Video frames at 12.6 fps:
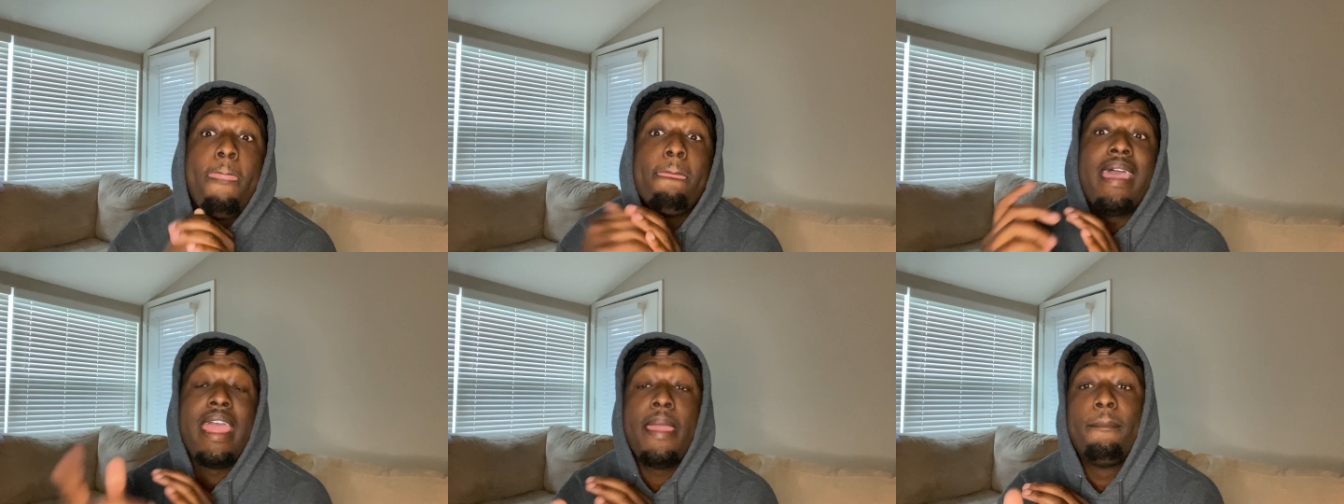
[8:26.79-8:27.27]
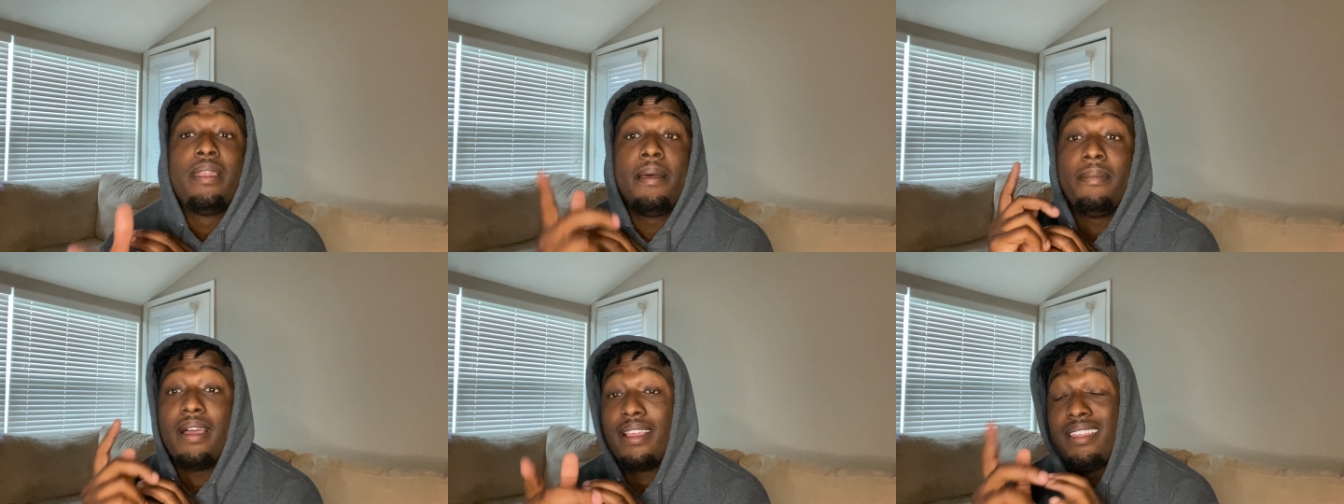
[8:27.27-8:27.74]
Hey, but
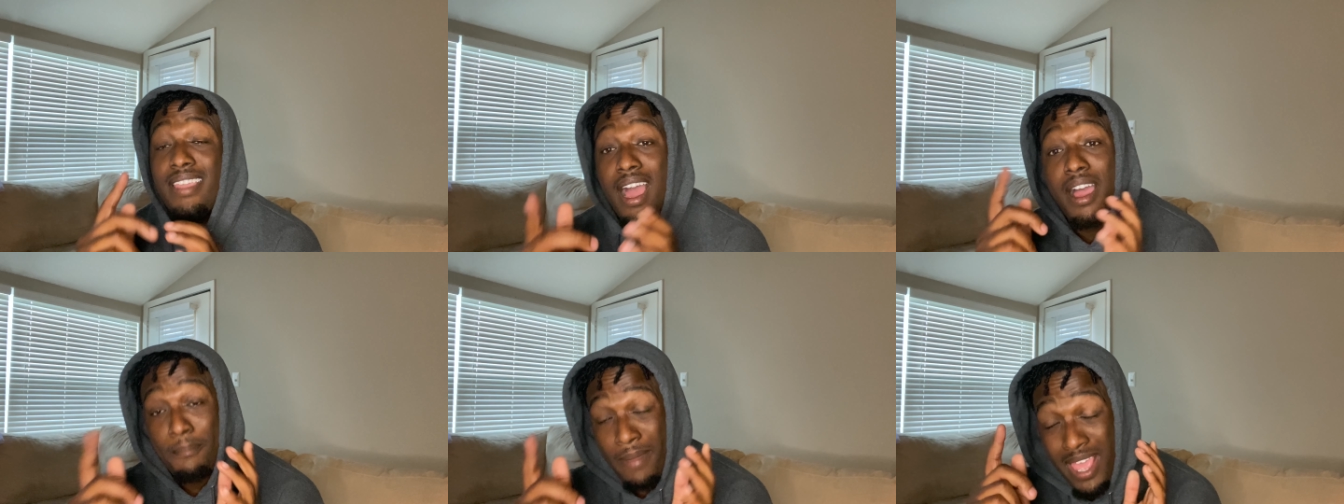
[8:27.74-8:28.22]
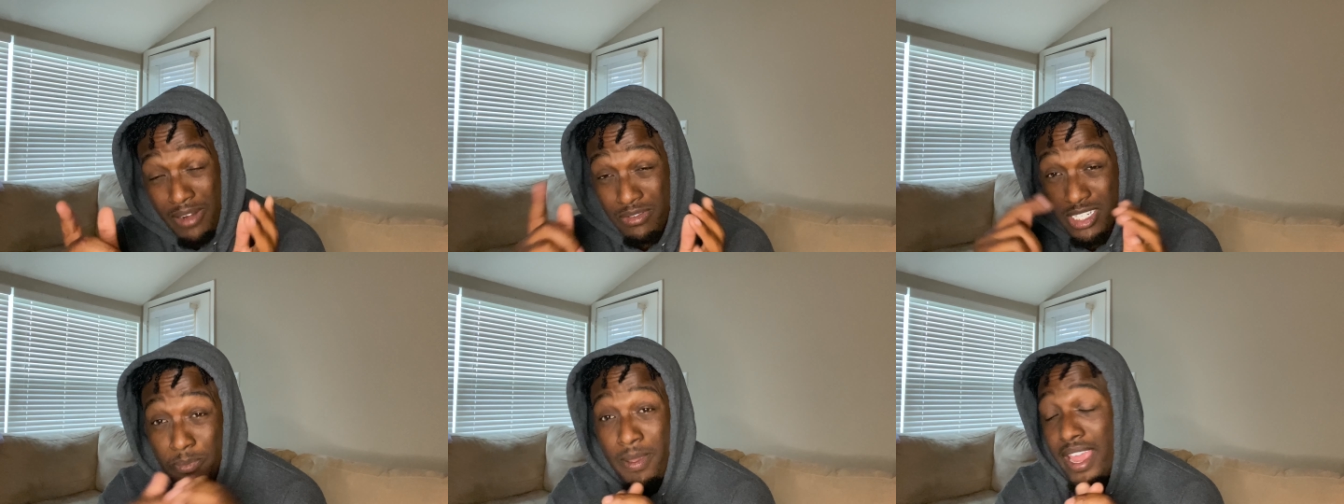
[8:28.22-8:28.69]
I'm y'all mad
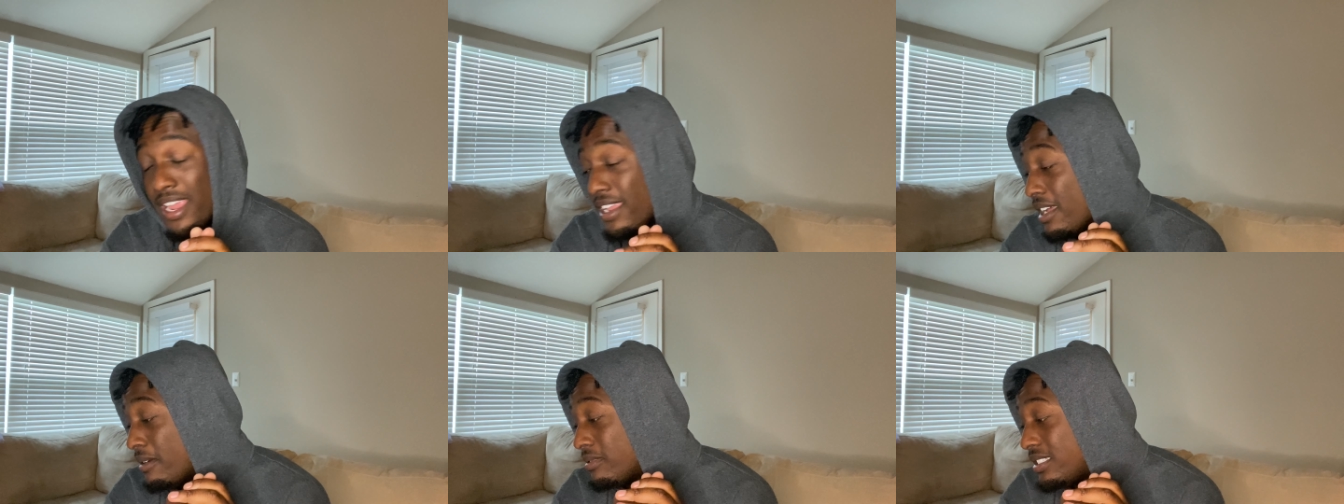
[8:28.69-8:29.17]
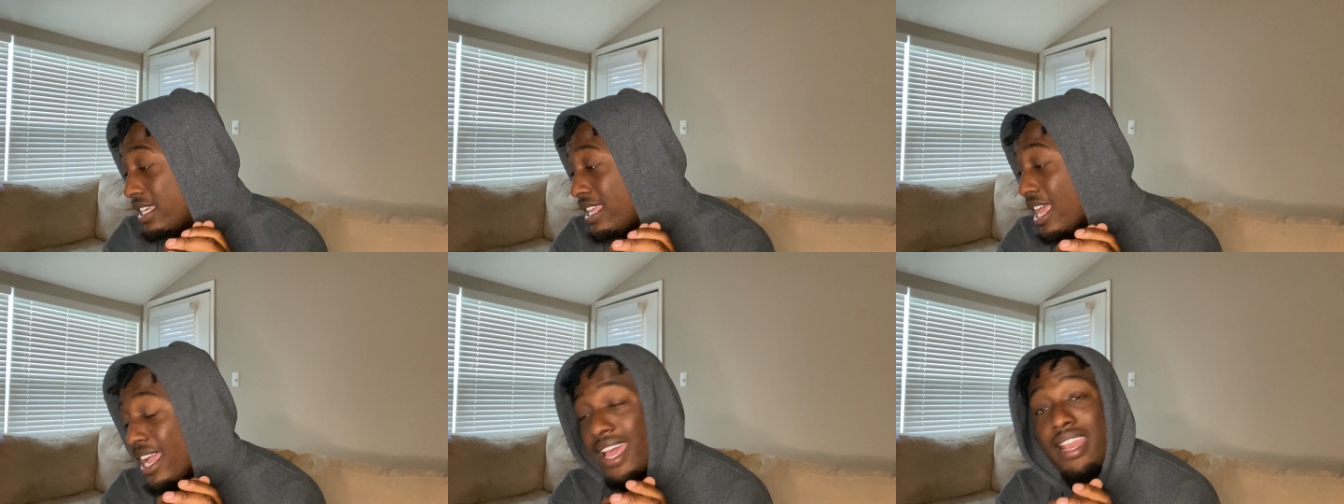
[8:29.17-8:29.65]
respect, you know what I'm
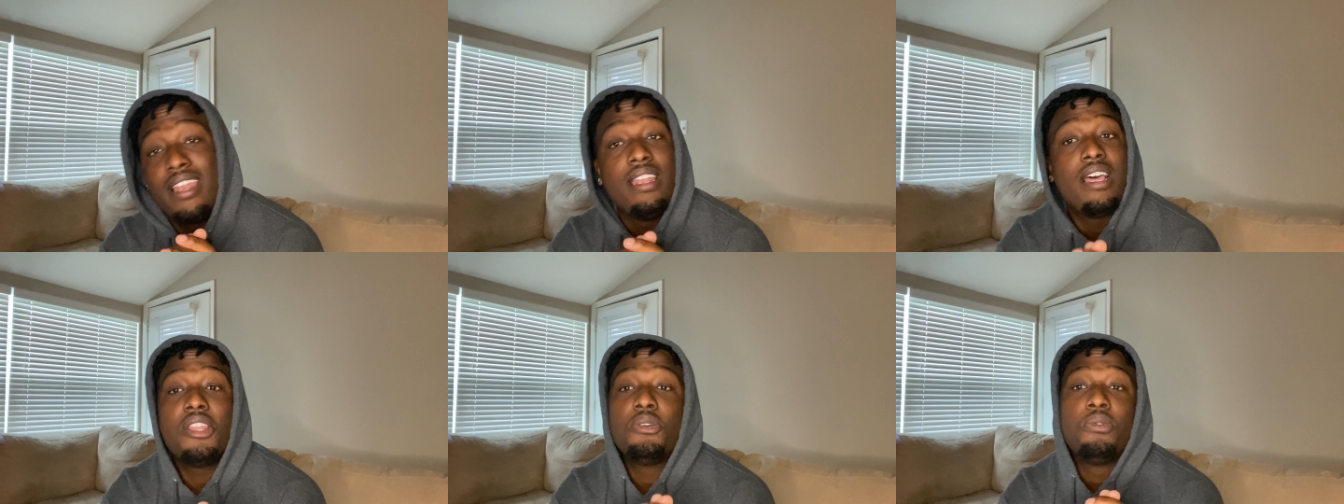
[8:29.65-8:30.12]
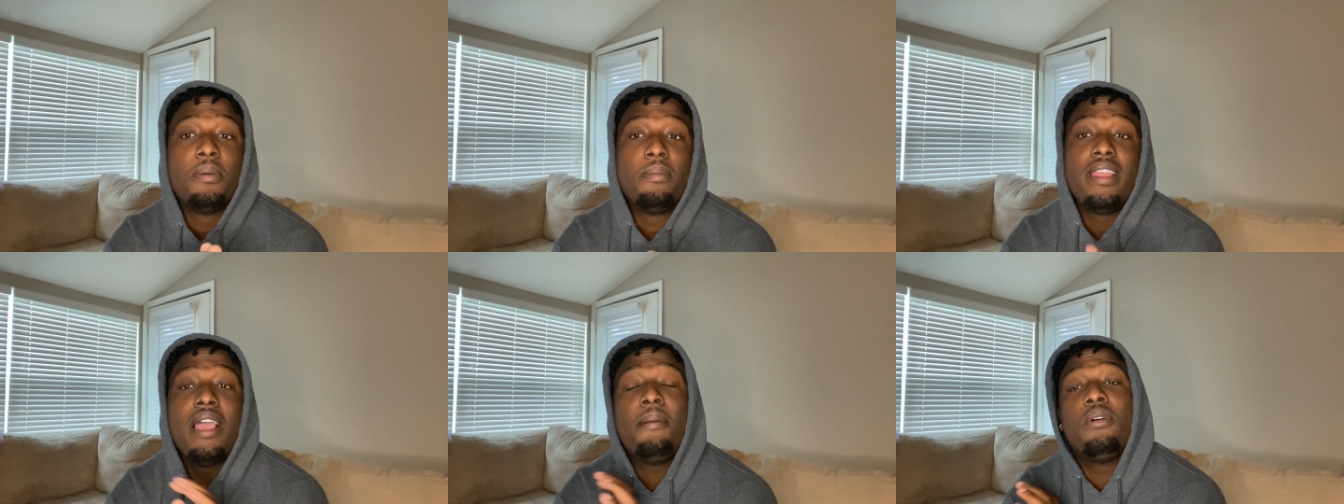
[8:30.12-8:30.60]
saying? Y'all got another one,
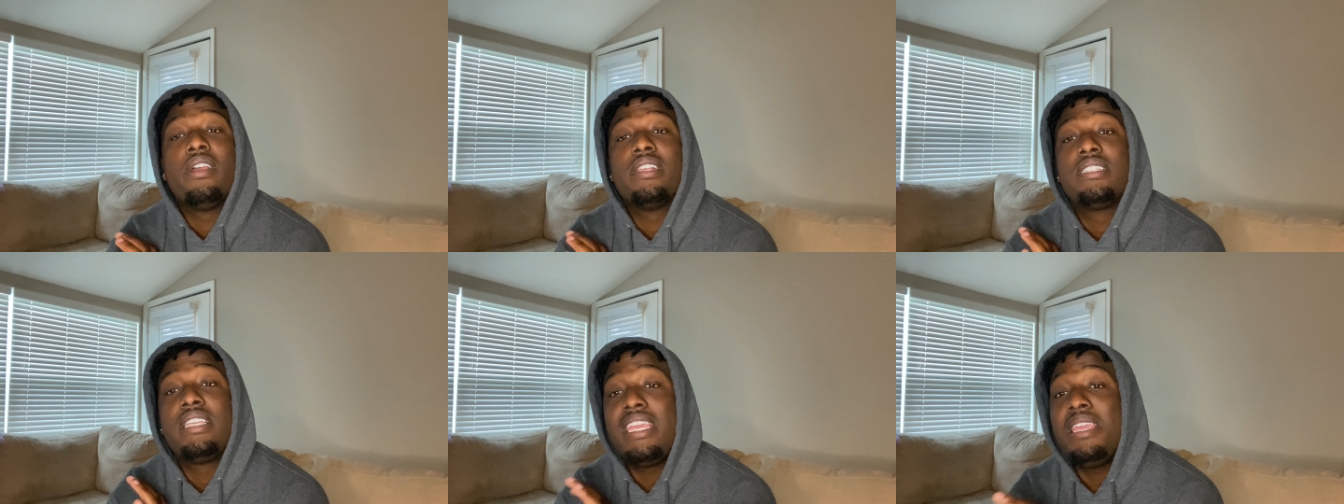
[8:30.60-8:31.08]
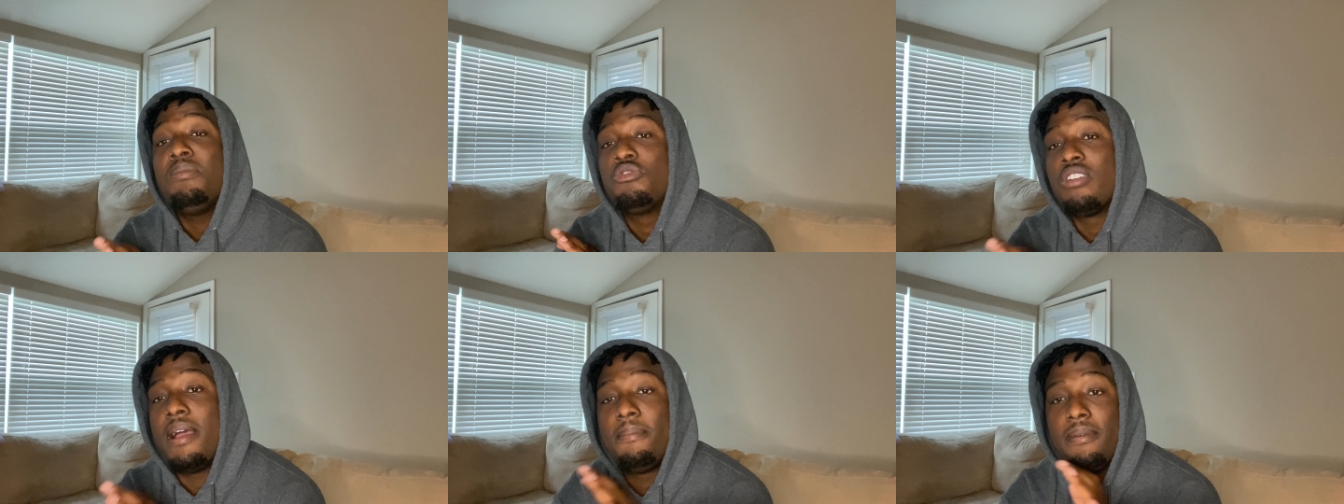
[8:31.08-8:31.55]
but y'all boys keep
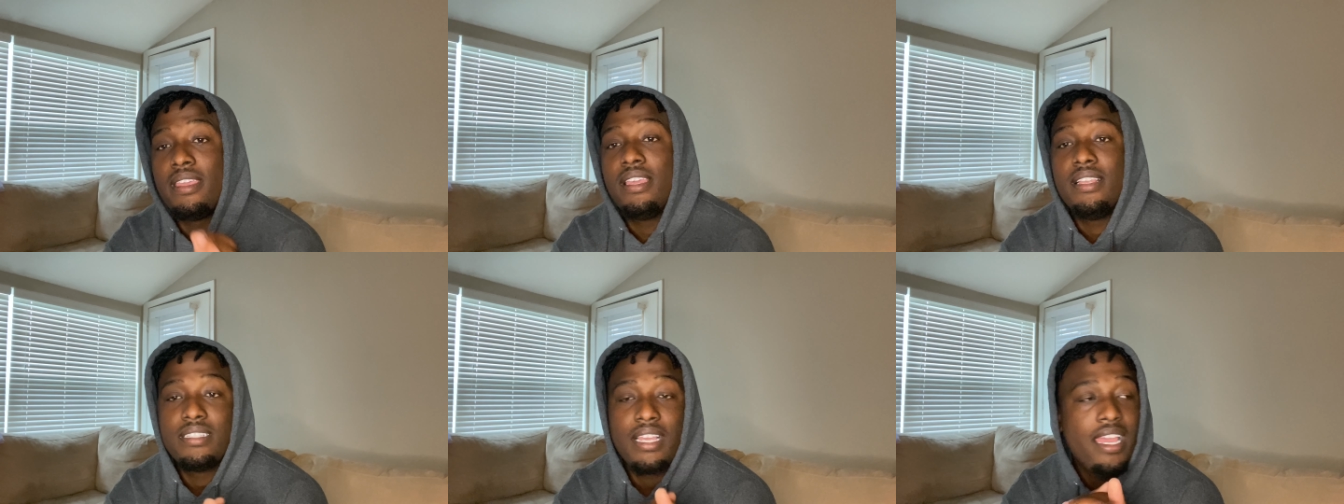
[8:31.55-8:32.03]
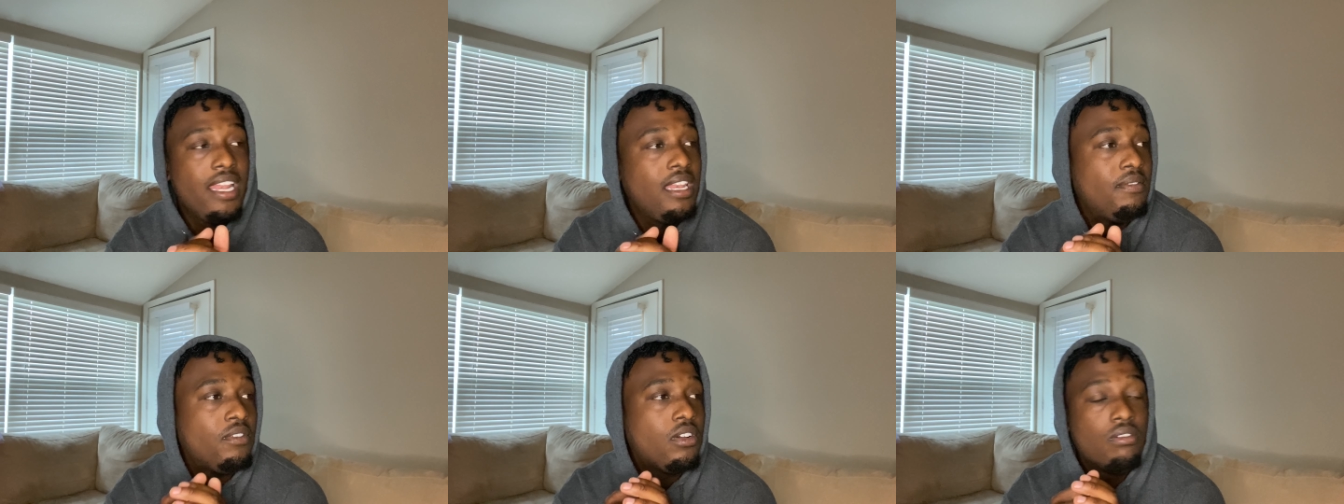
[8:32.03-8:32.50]
dropping hits. I ain't
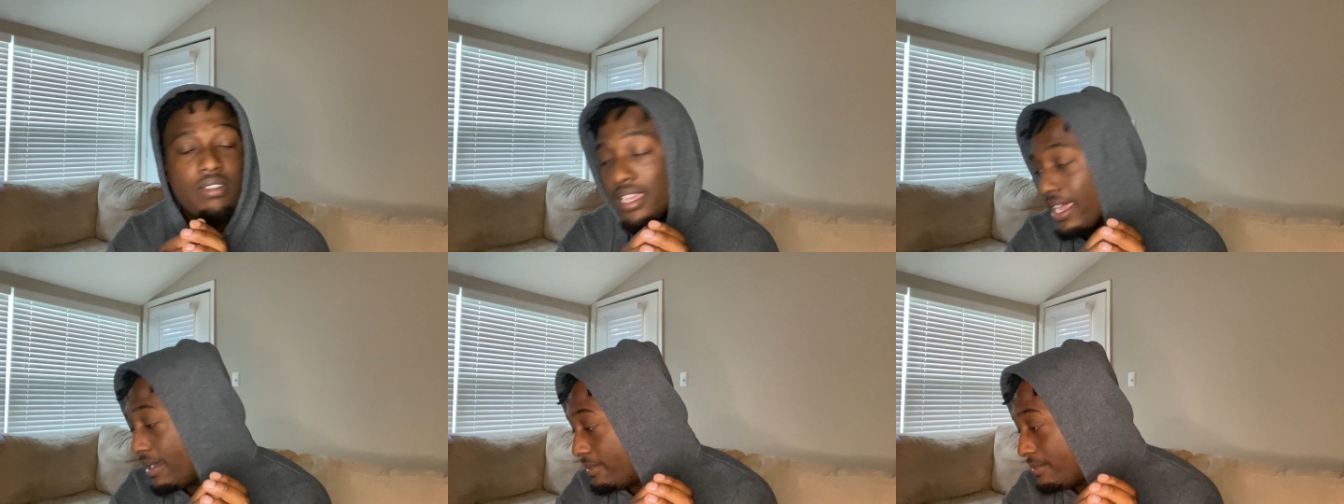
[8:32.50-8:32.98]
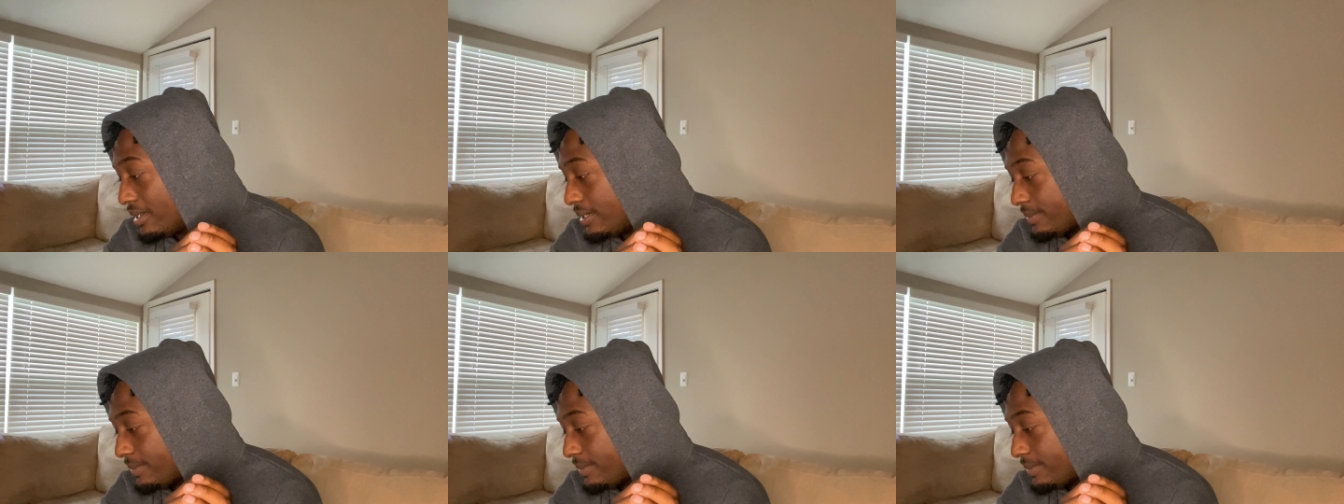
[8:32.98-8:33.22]
even gonna cap, bro.